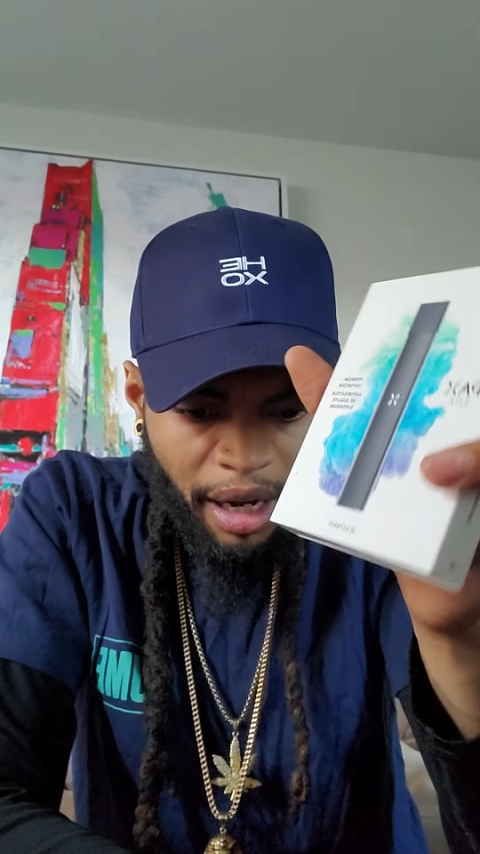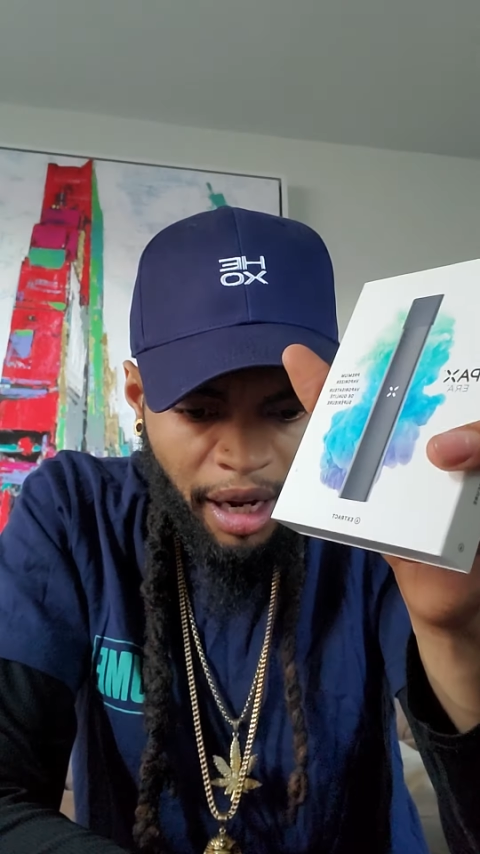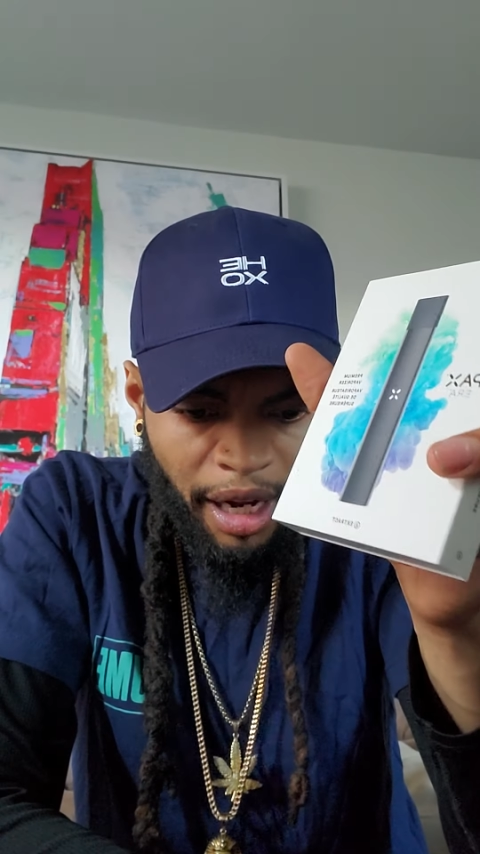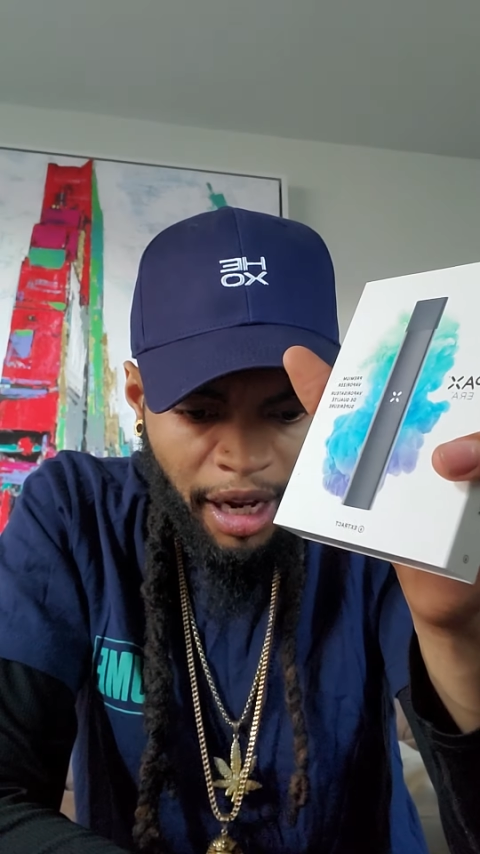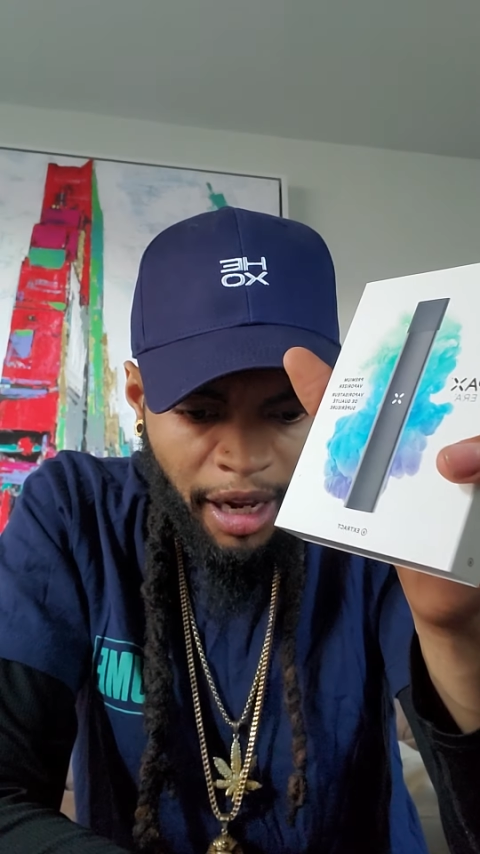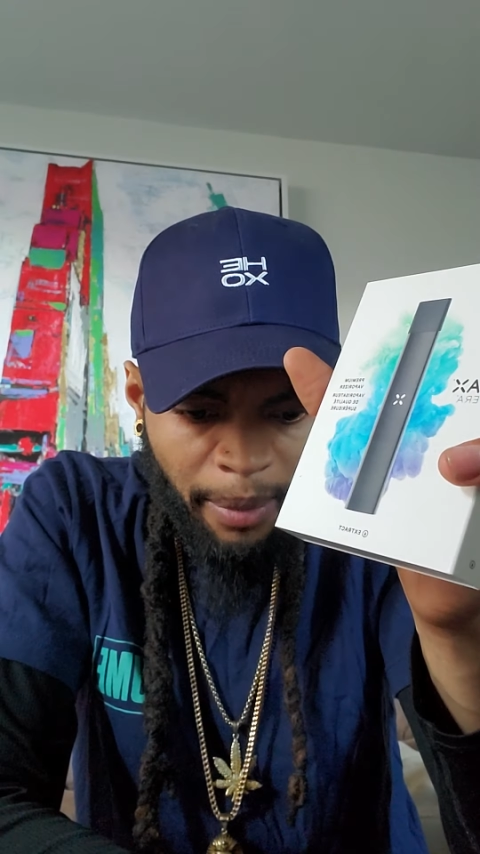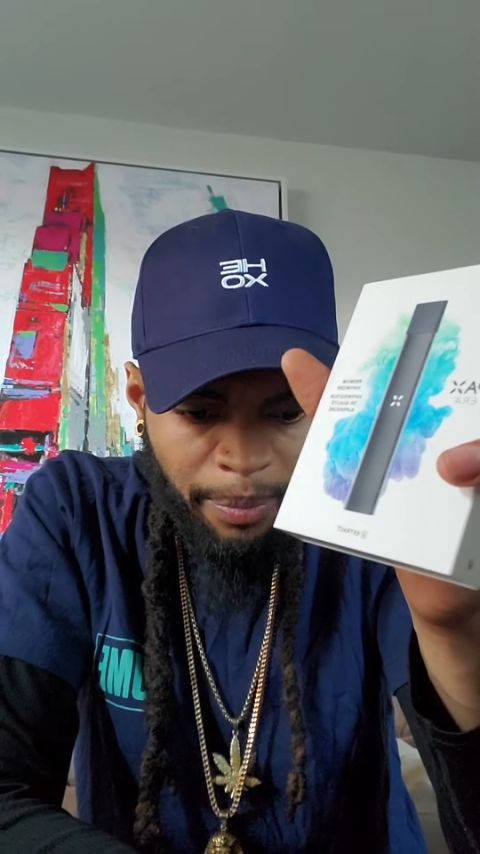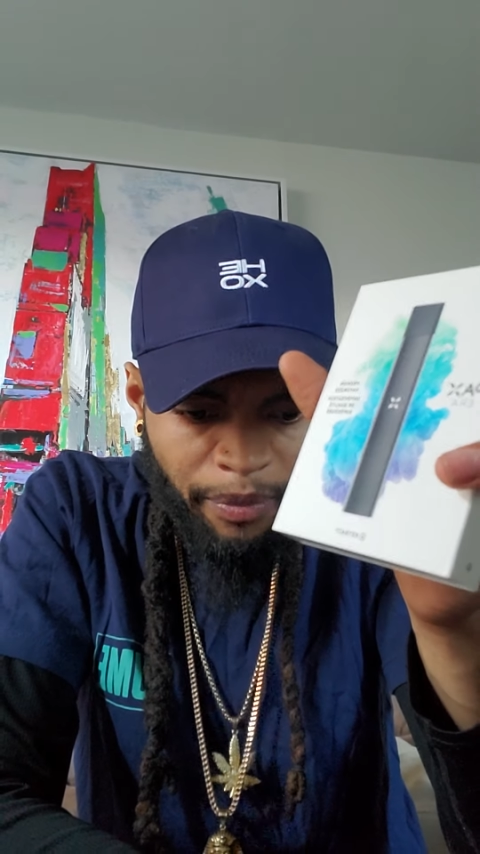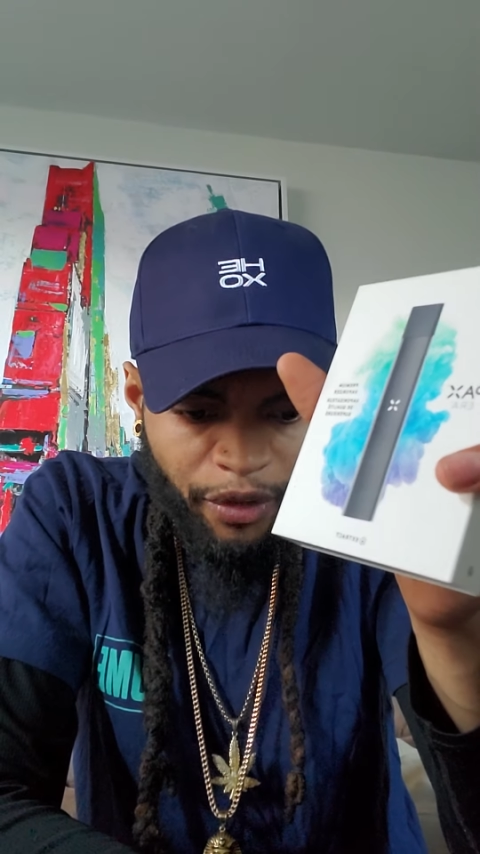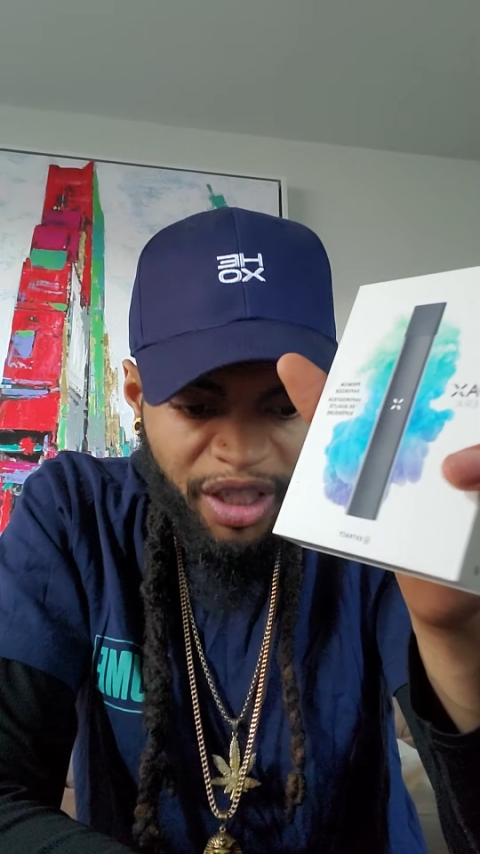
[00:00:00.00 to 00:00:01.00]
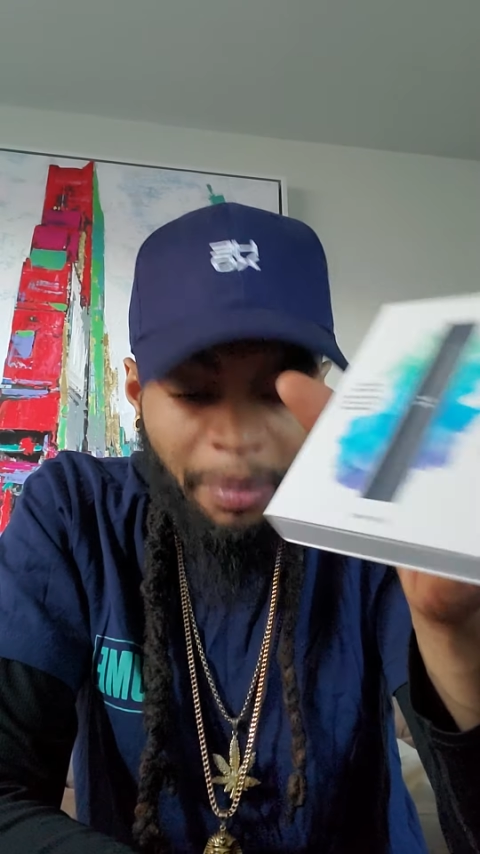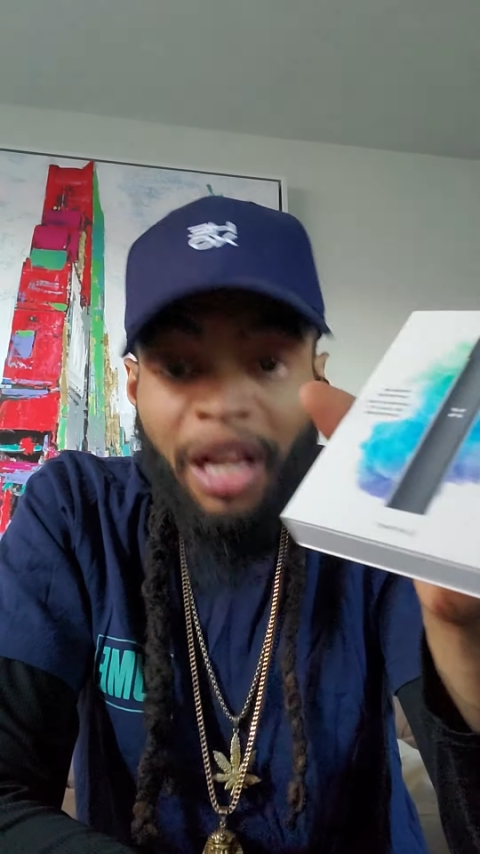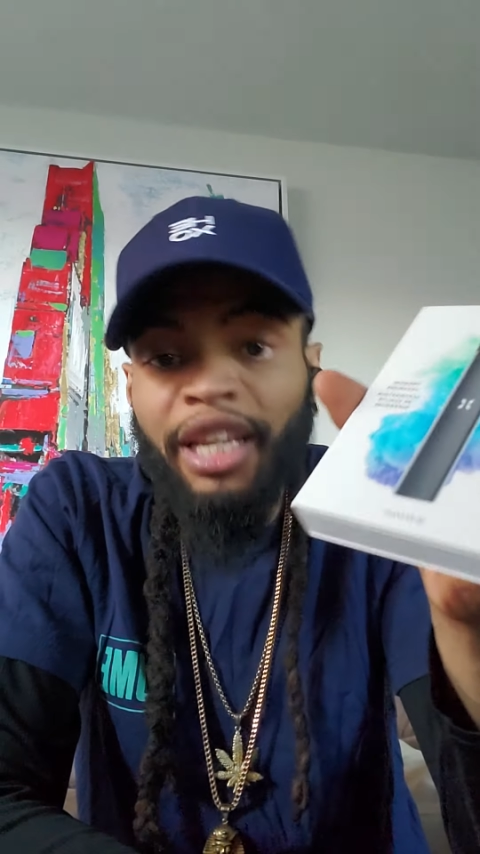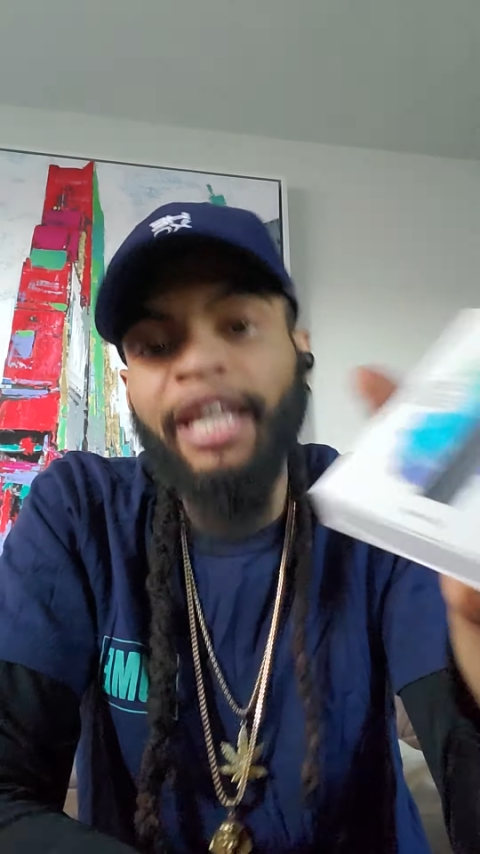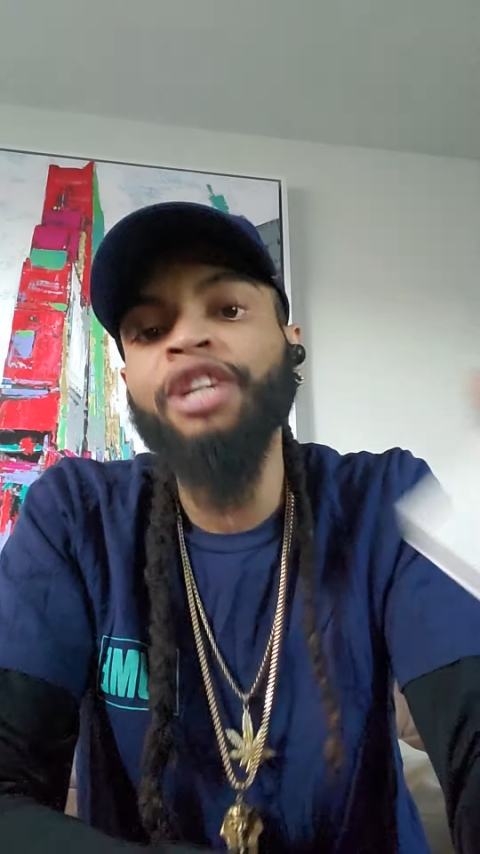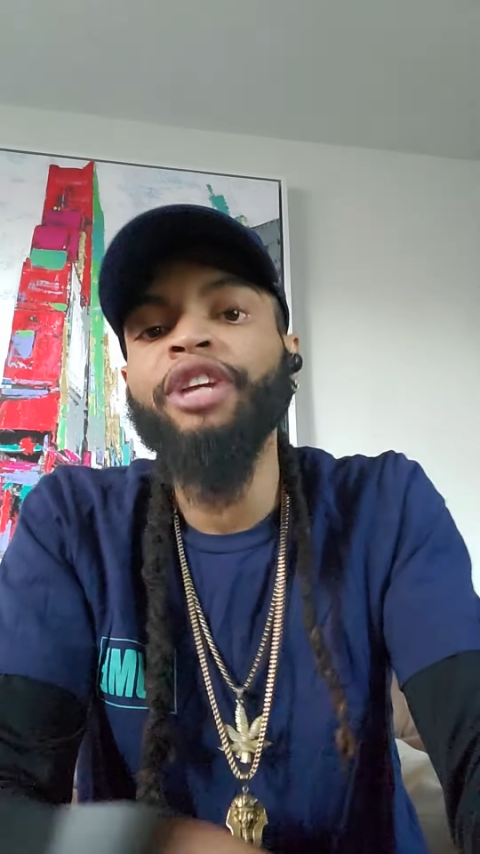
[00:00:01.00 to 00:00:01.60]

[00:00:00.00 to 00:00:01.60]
For smell, again,